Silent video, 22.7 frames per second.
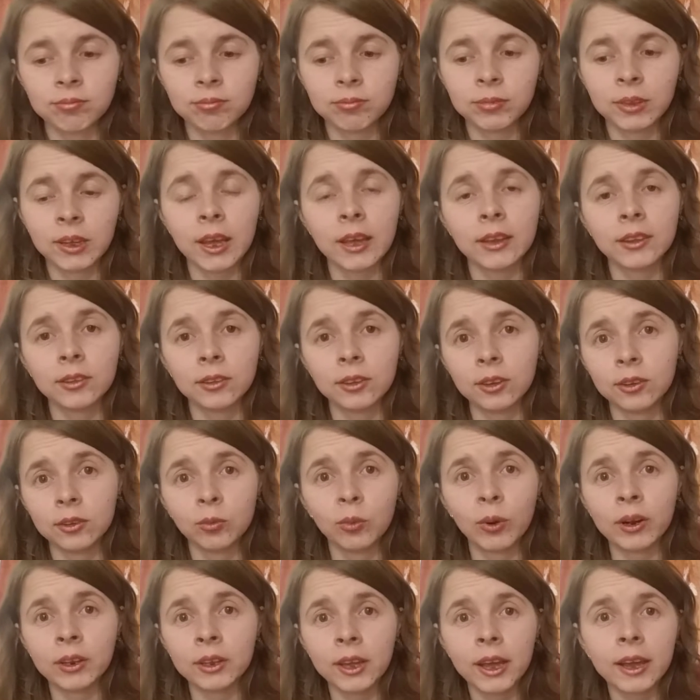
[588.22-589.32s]
the end
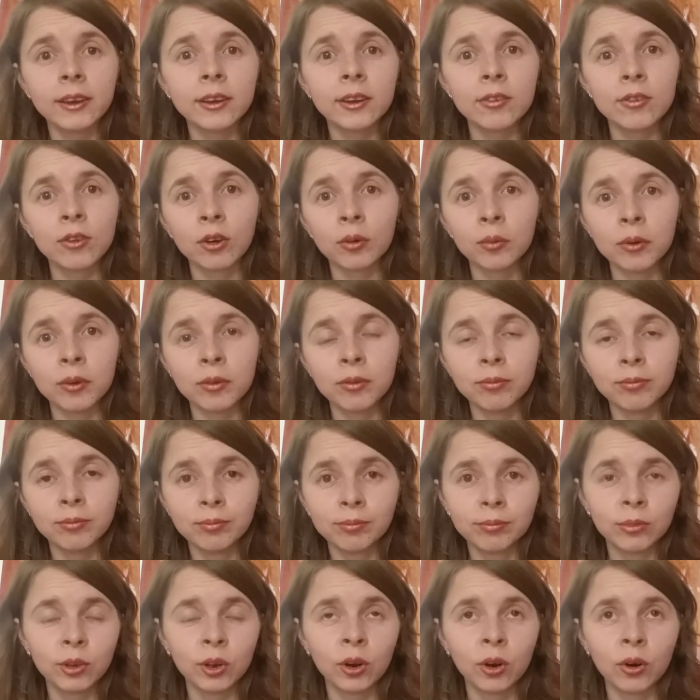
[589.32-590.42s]
is going to
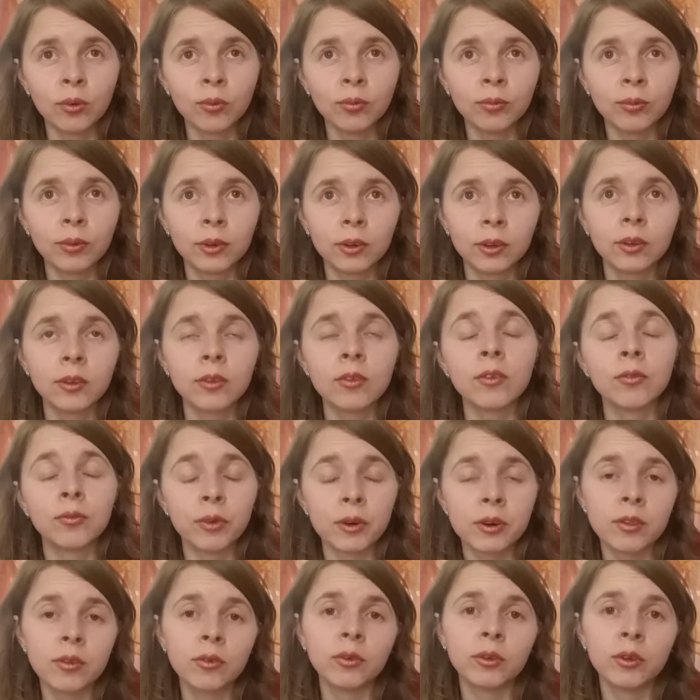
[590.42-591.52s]
be,
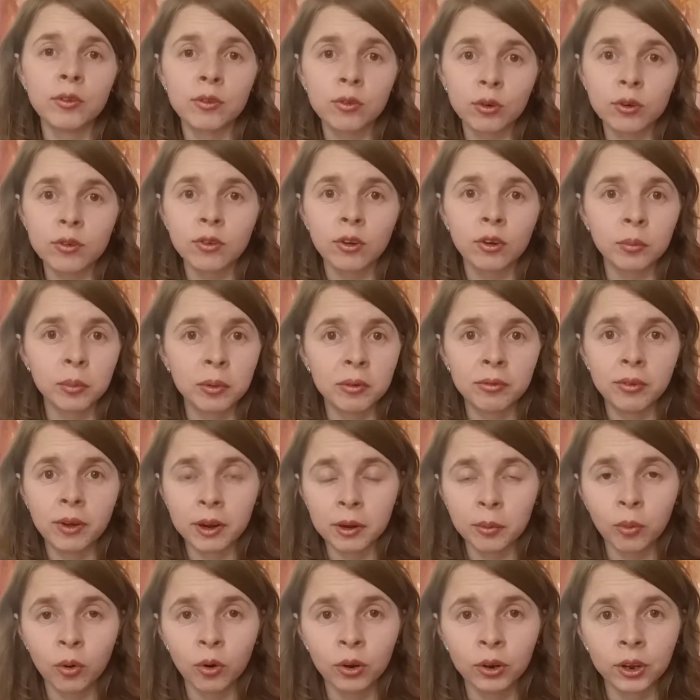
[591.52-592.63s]
first of all, the story is going to be very
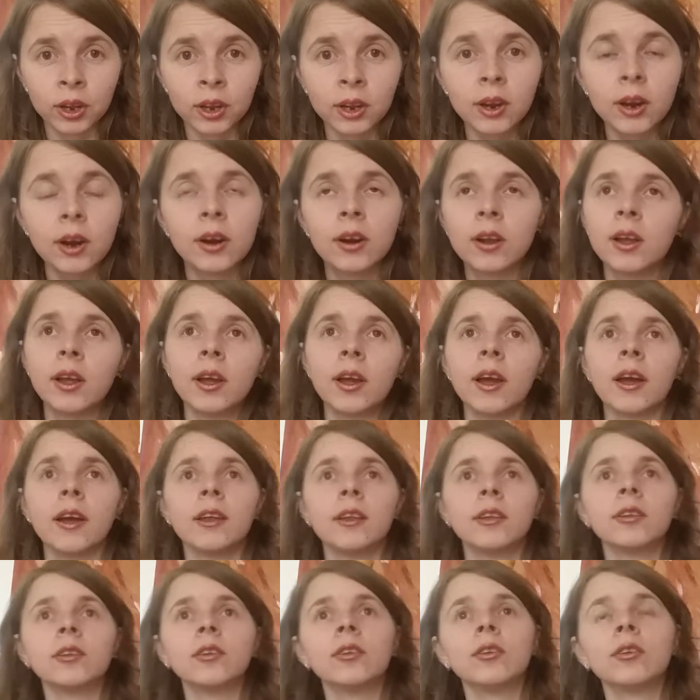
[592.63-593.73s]
boring,
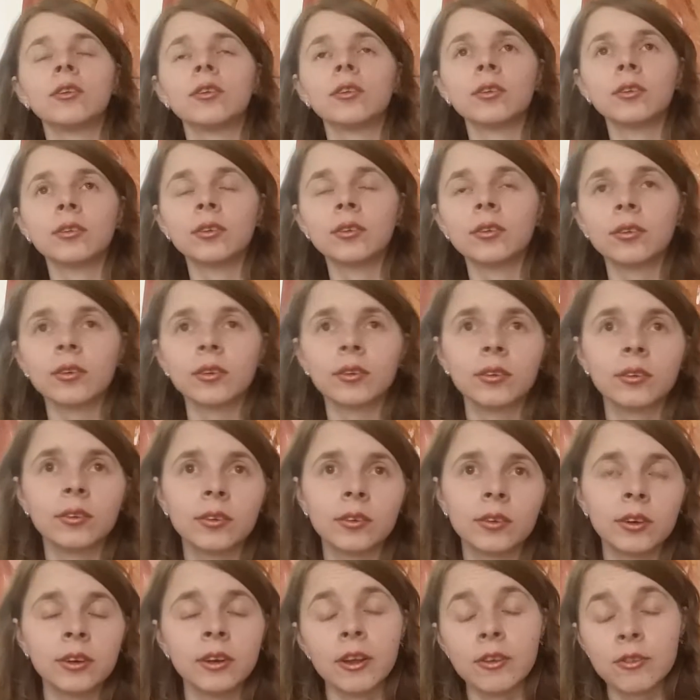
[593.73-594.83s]
and
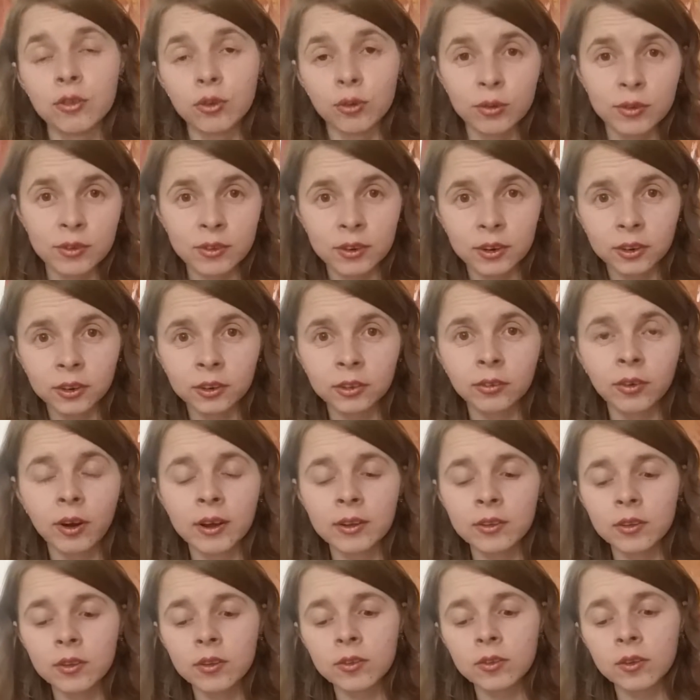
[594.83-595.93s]
unless you use certain
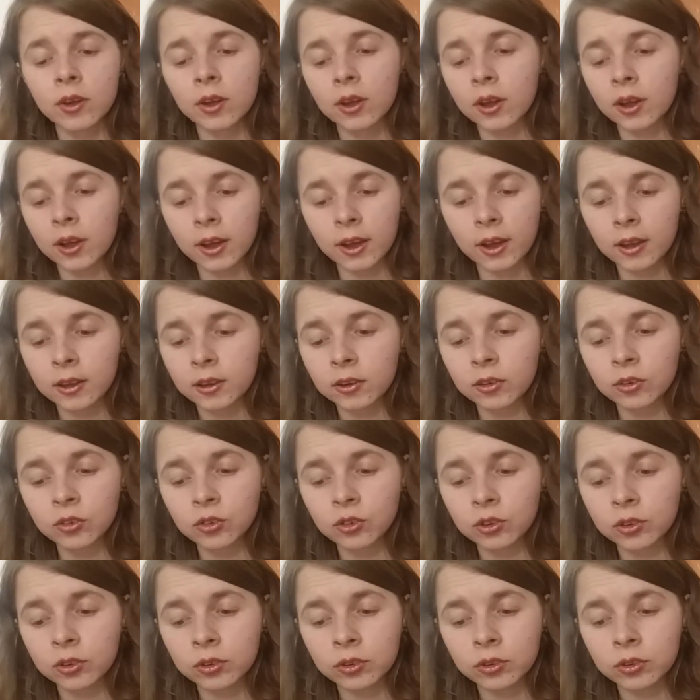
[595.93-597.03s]
devices, and it's
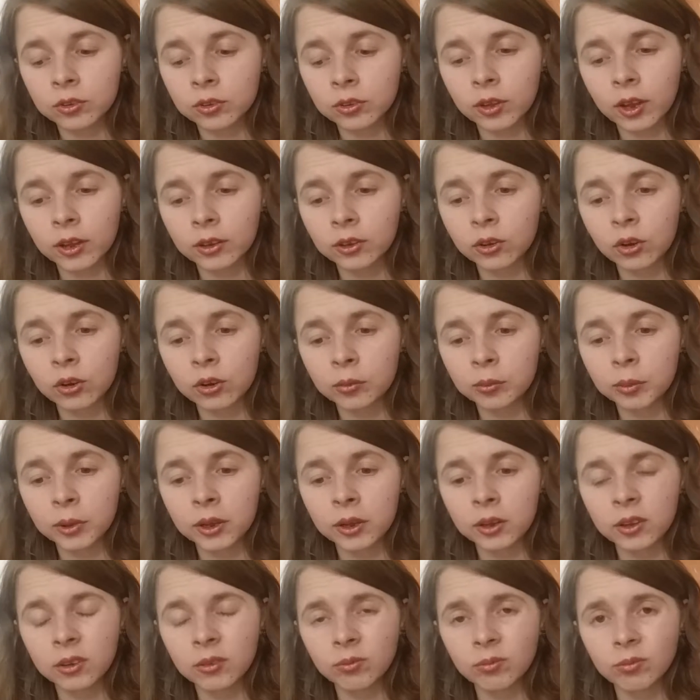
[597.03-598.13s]
just not going to
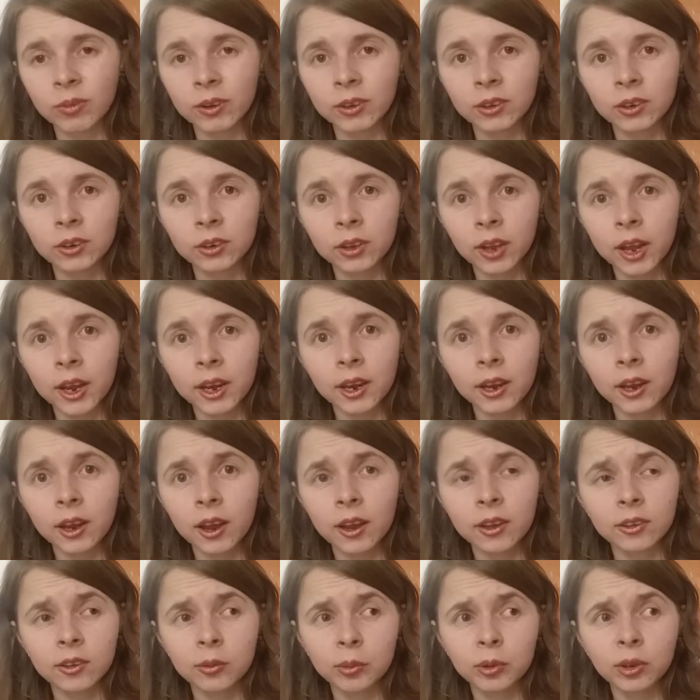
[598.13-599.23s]
be entertaining,
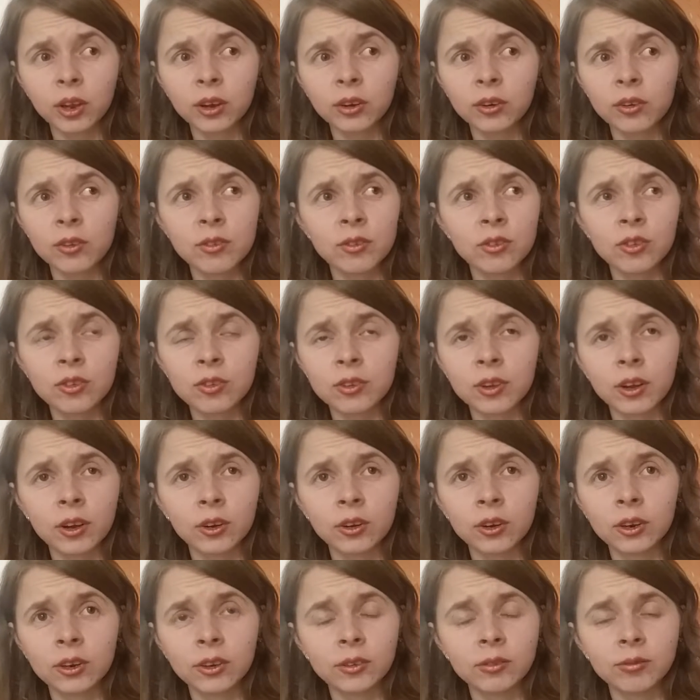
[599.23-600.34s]
and the protagonist is just not going
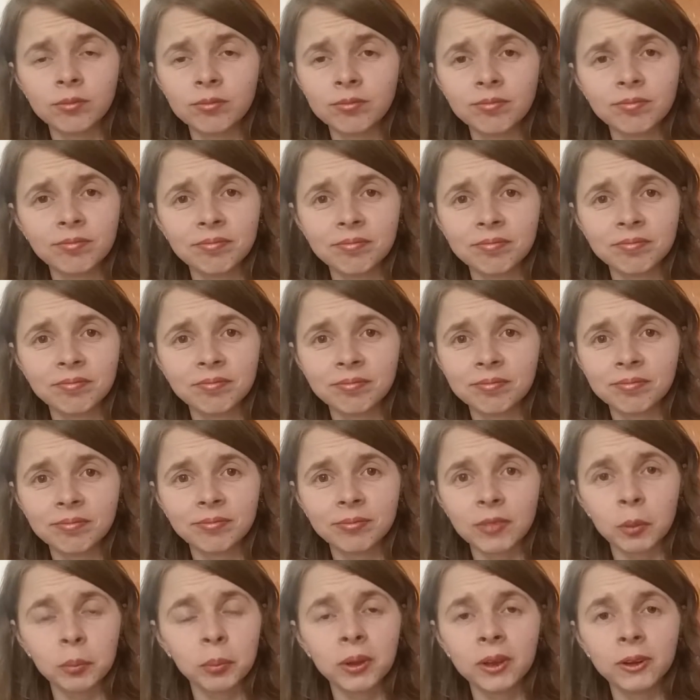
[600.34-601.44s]

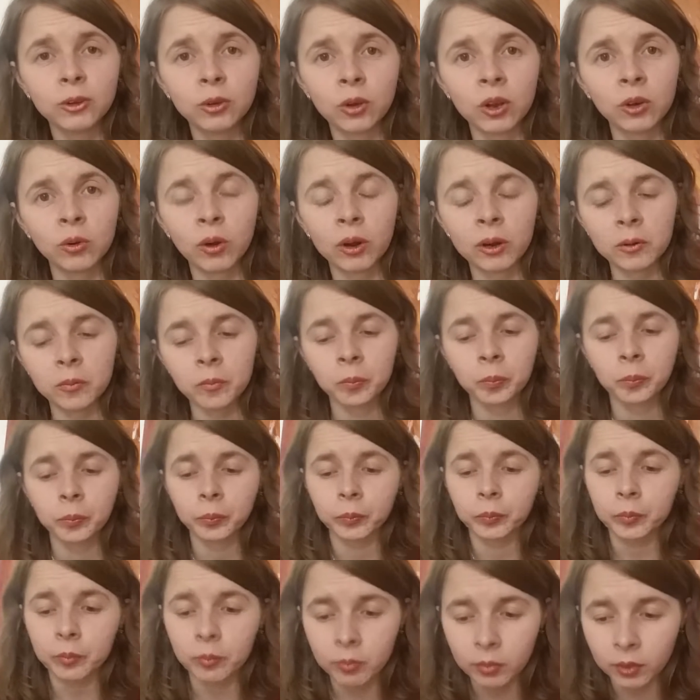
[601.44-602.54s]
to appeal to anyone.
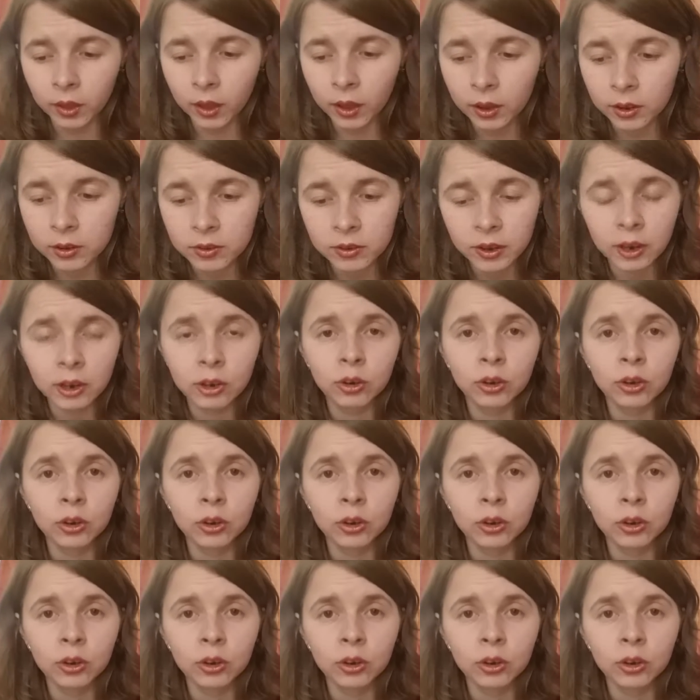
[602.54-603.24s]
He's not going